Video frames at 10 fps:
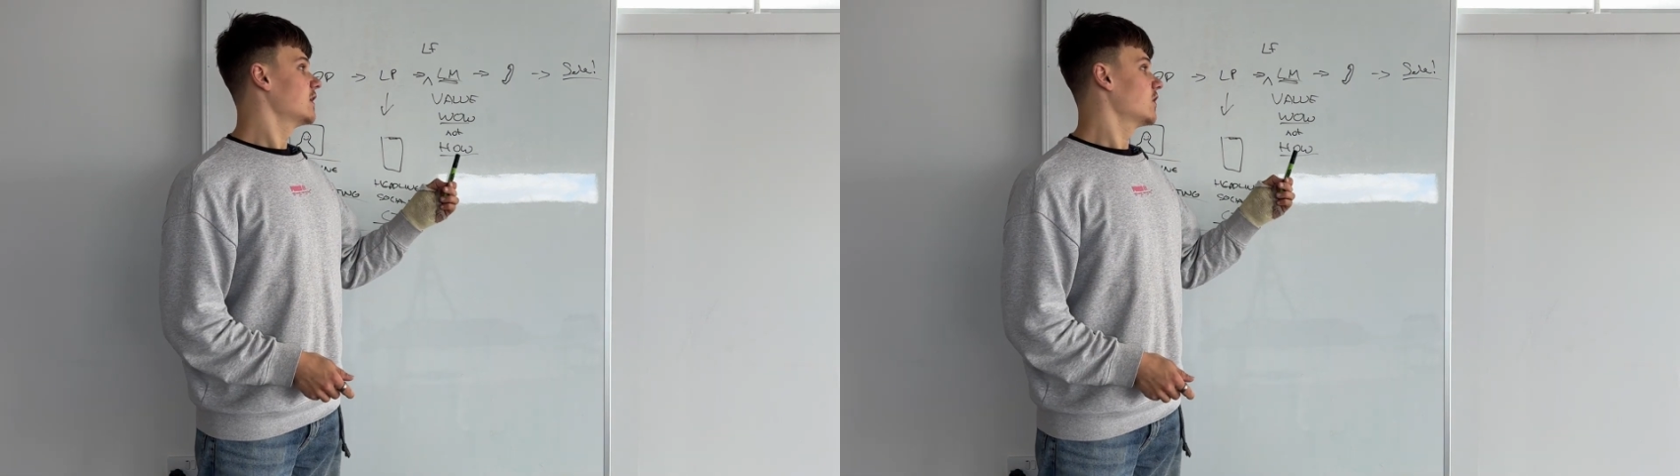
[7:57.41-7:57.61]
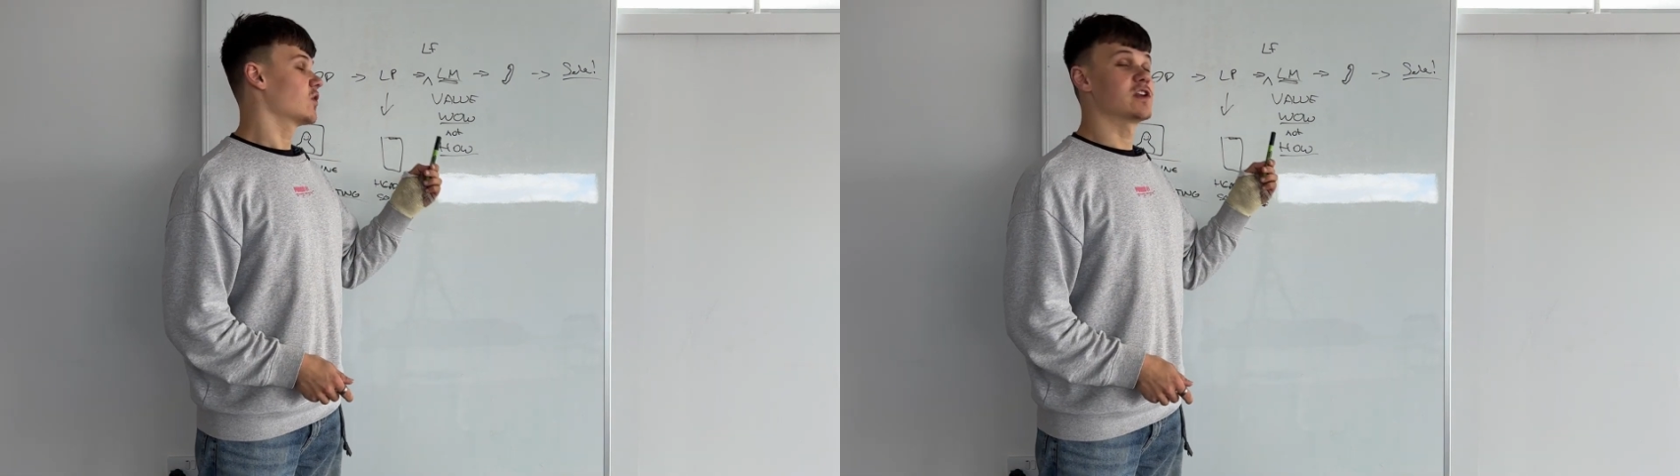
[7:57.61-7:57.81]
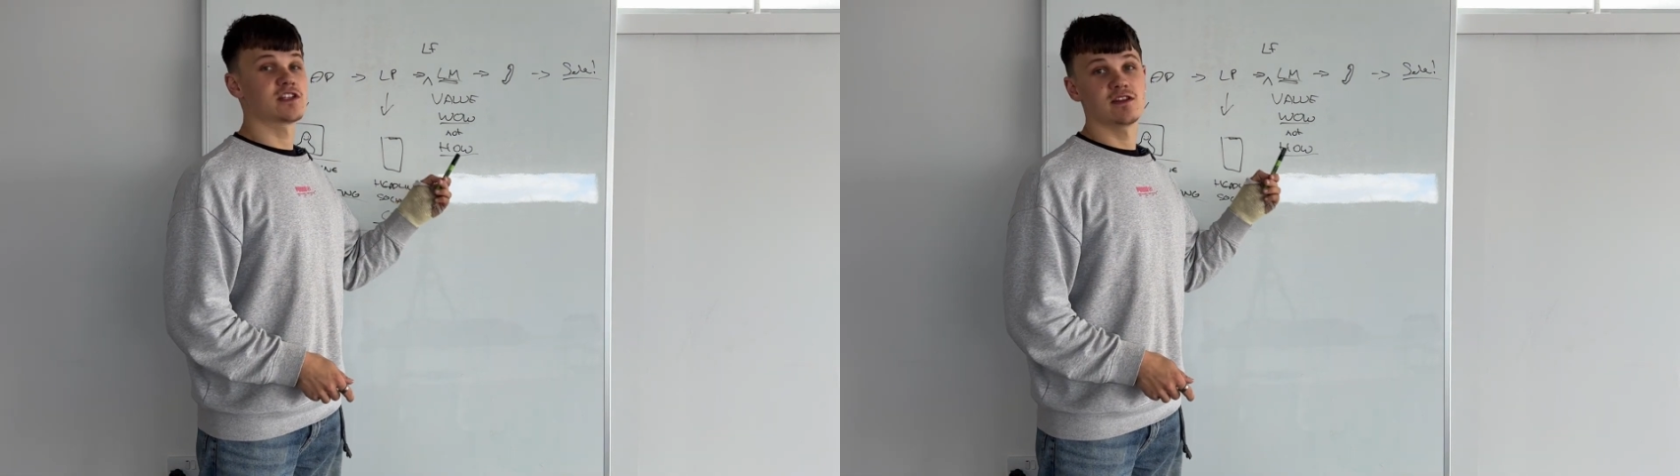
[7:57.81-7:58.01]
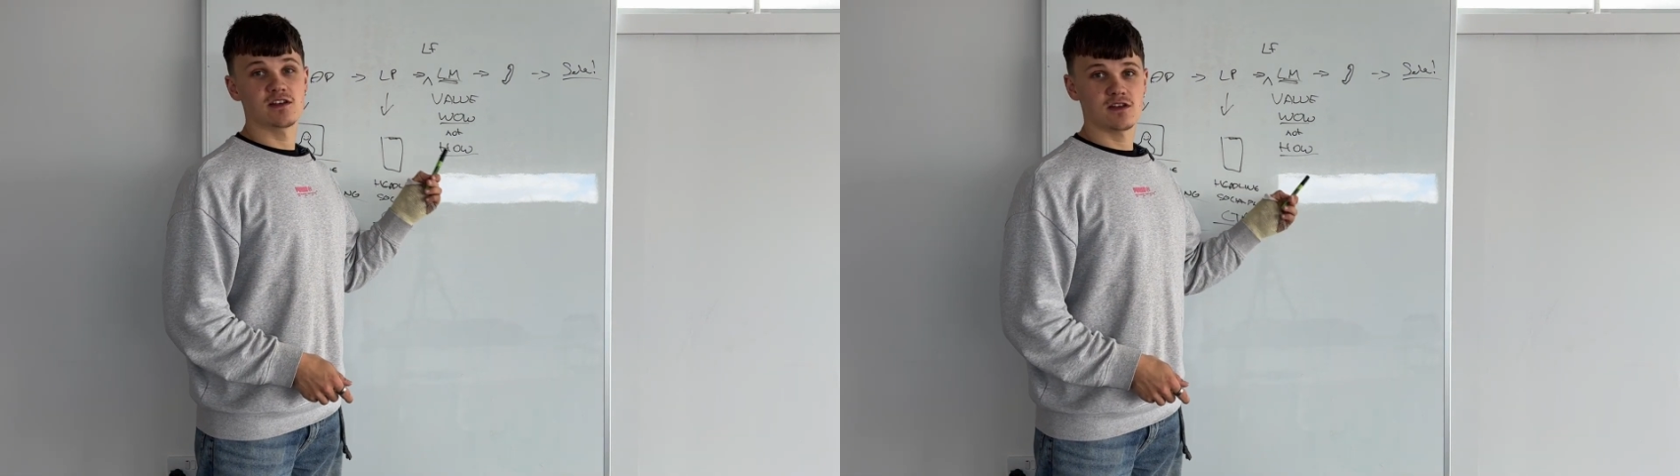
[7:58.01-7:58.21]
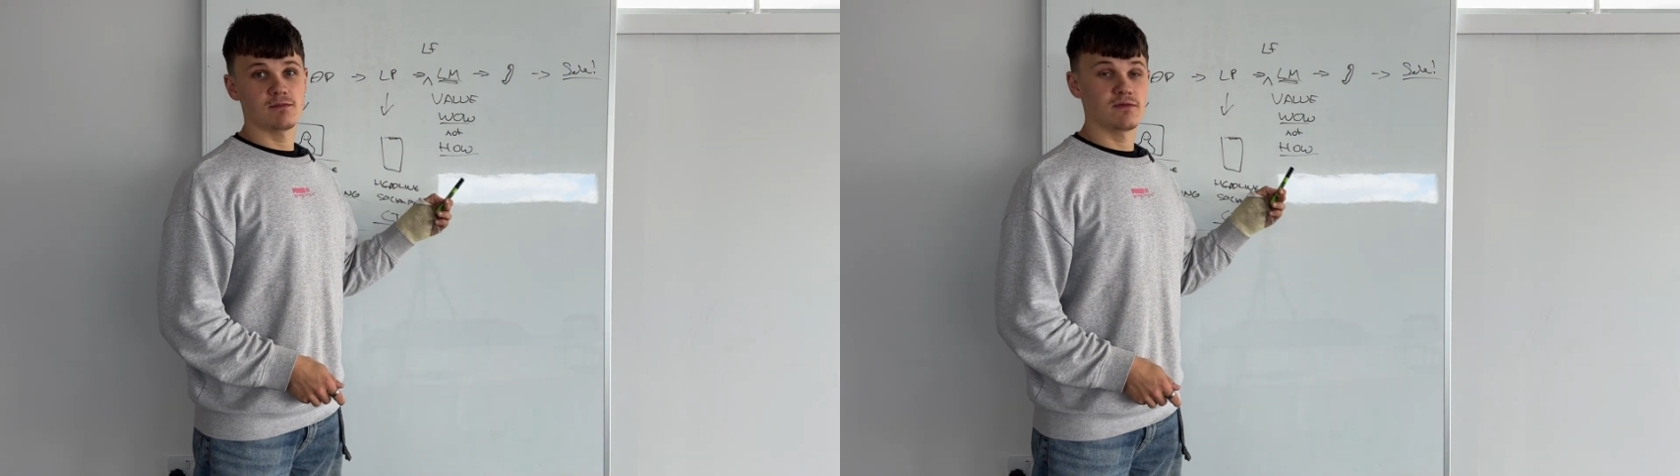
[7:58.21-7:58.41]
or at least in the
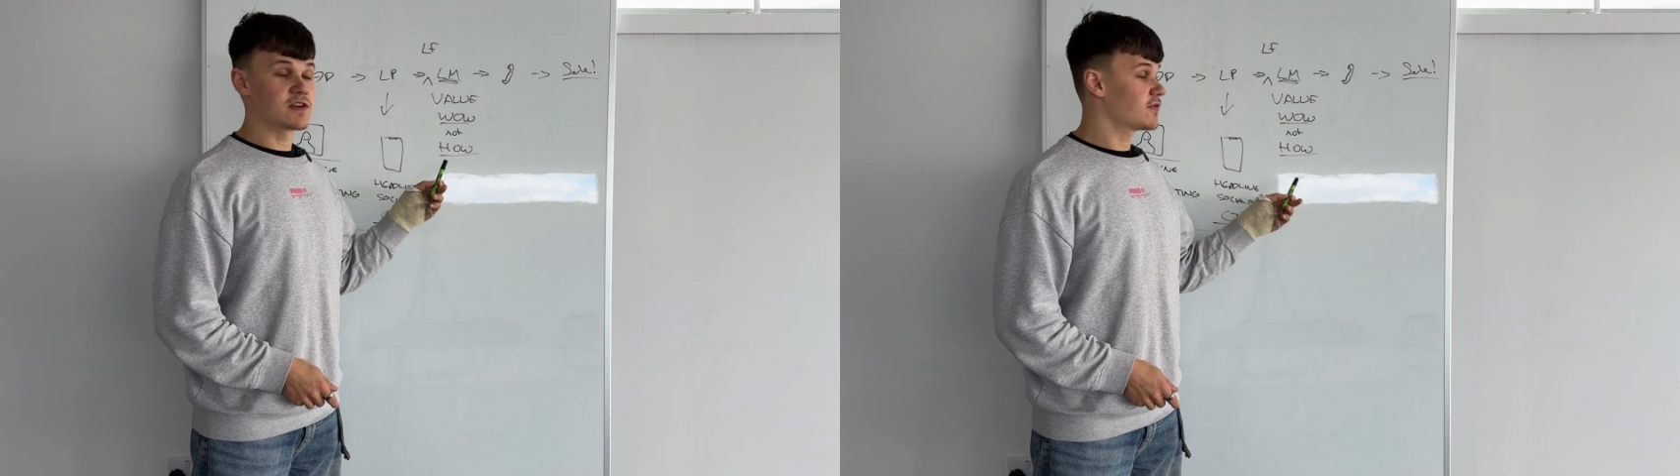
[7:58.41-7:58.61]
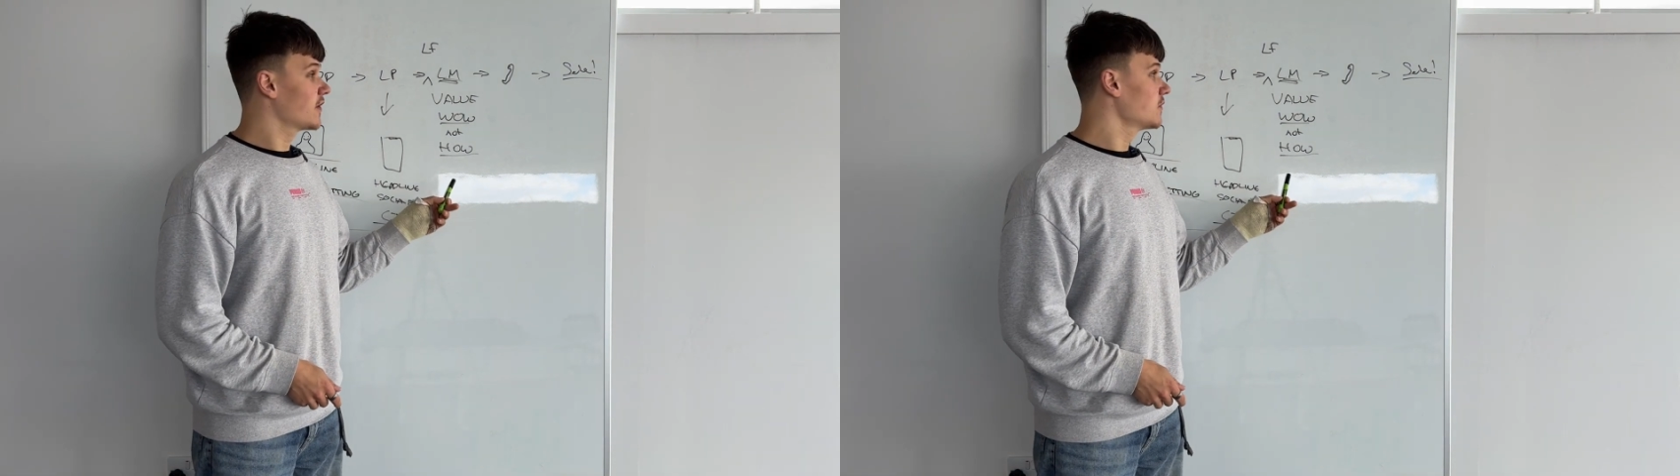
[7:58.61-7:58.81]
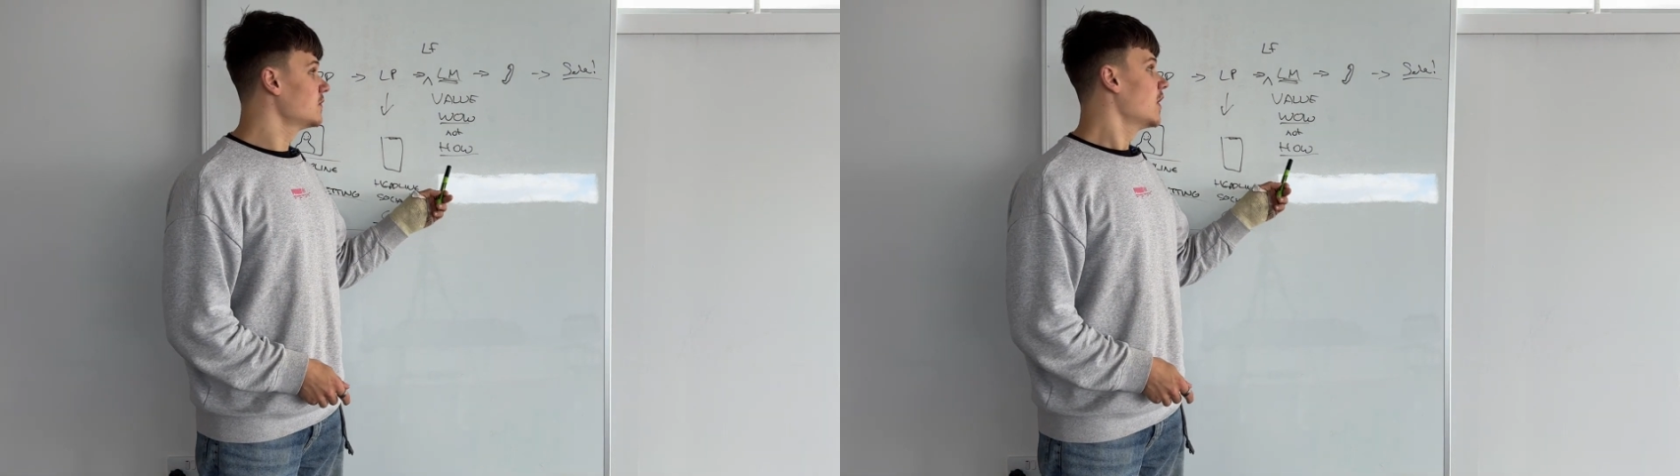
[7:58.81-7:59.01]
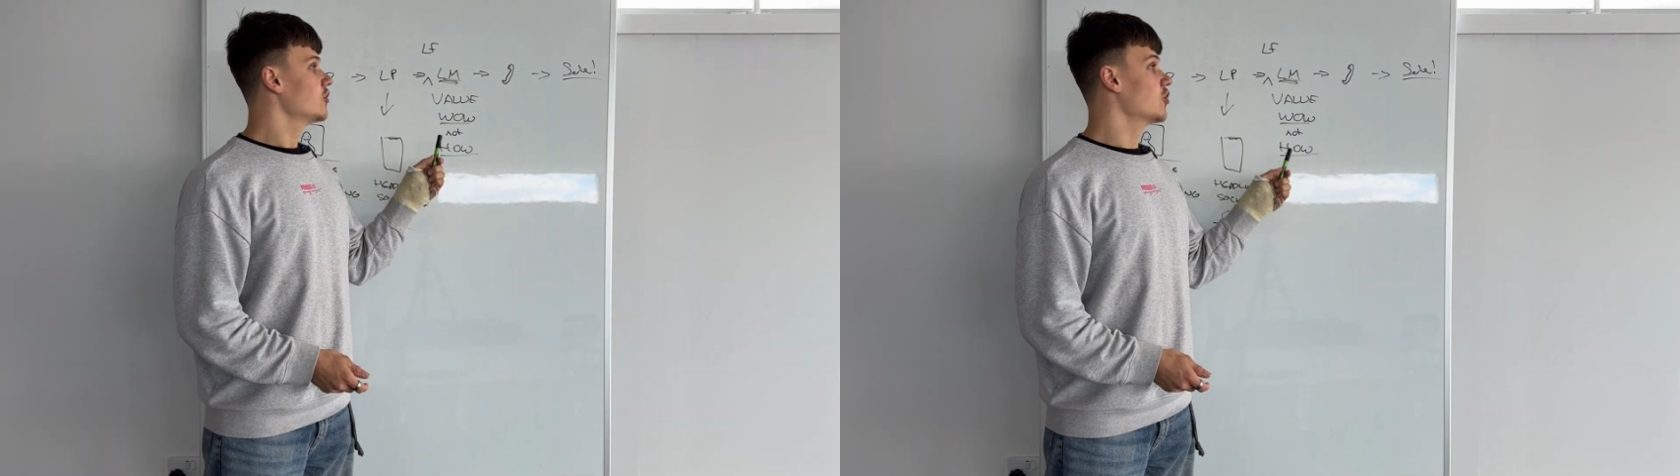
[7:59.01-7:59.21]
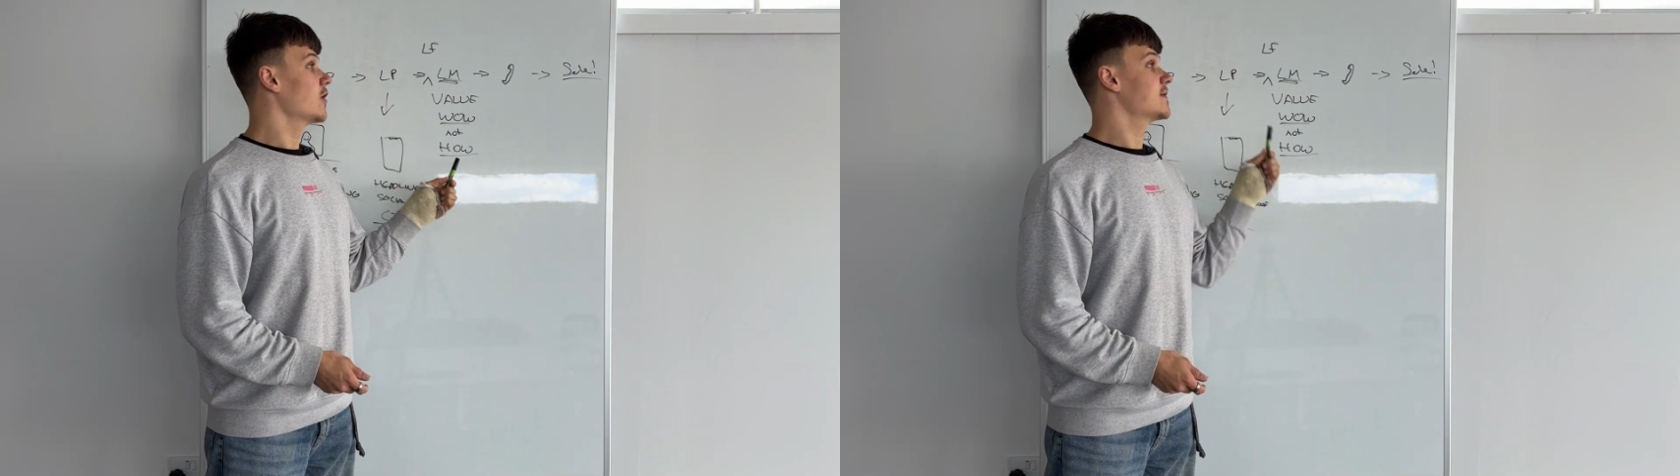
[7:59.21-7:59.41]
example of this funnel,
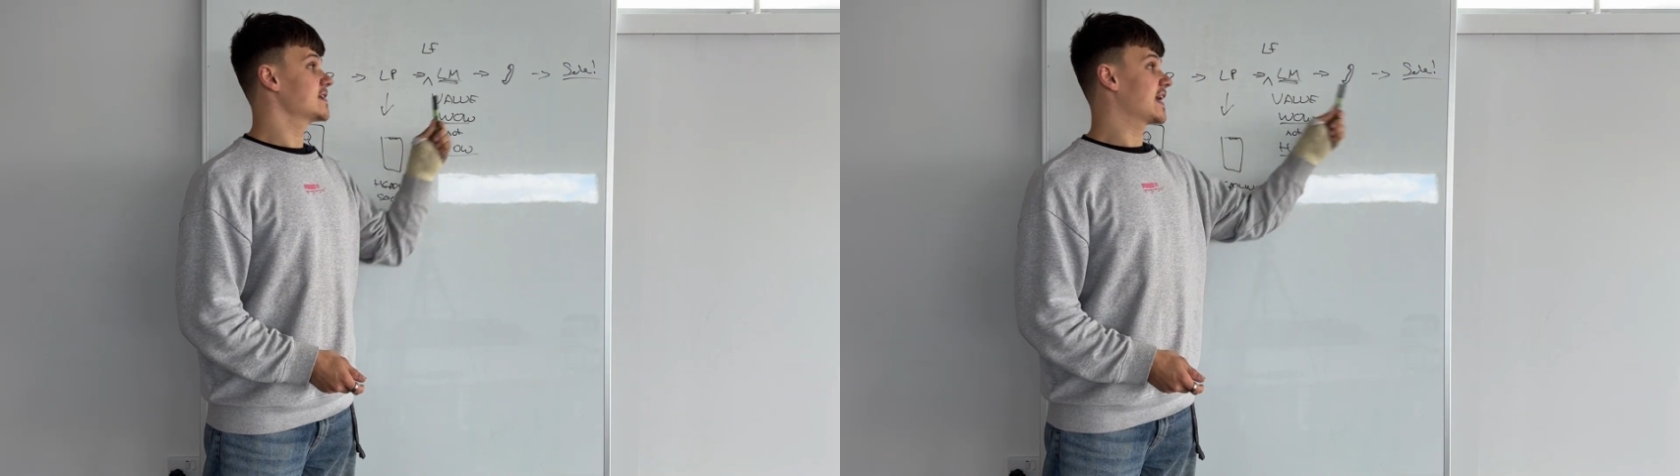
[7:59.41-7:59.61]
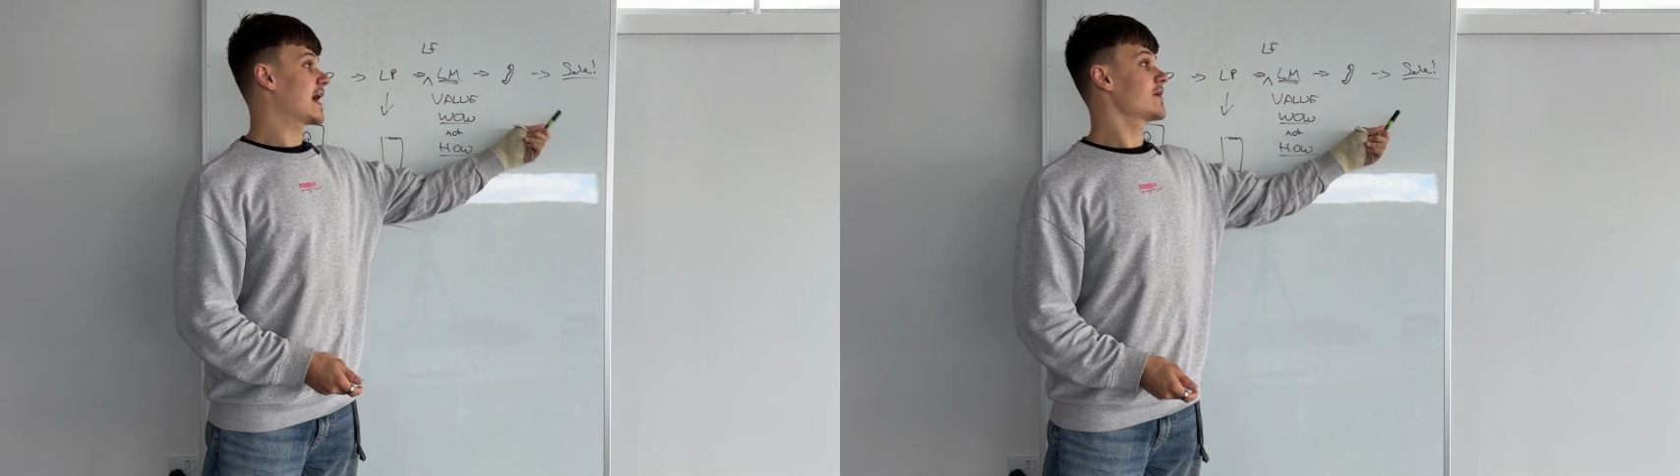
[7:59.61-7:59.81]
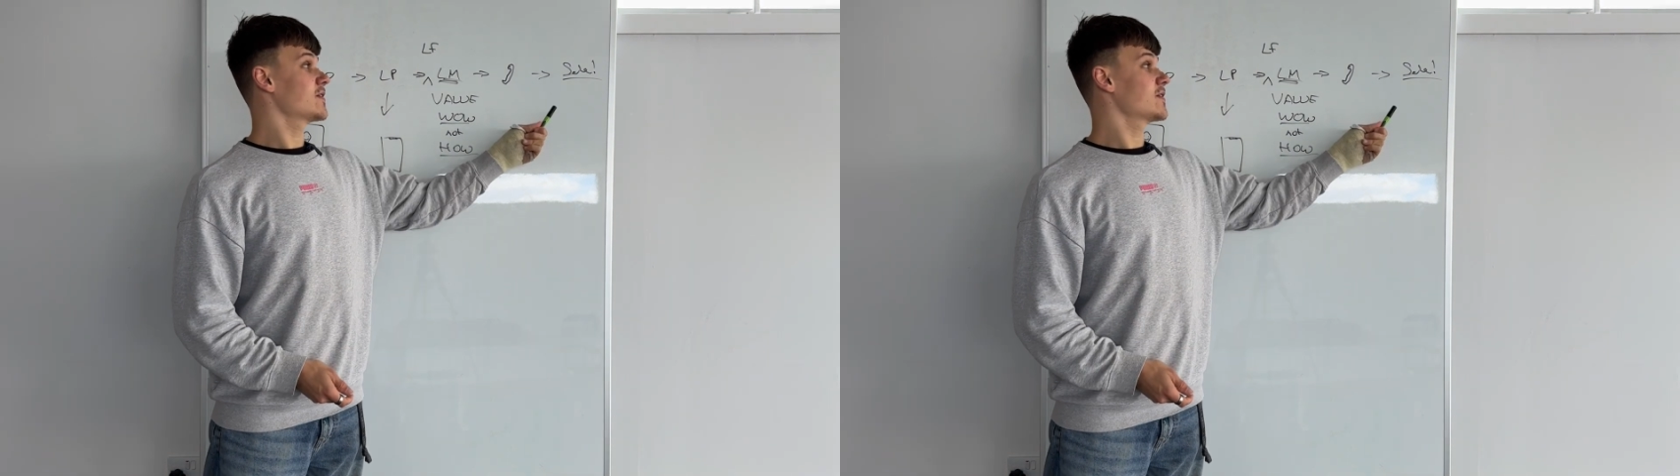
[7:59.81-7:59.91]
you're hoping to carry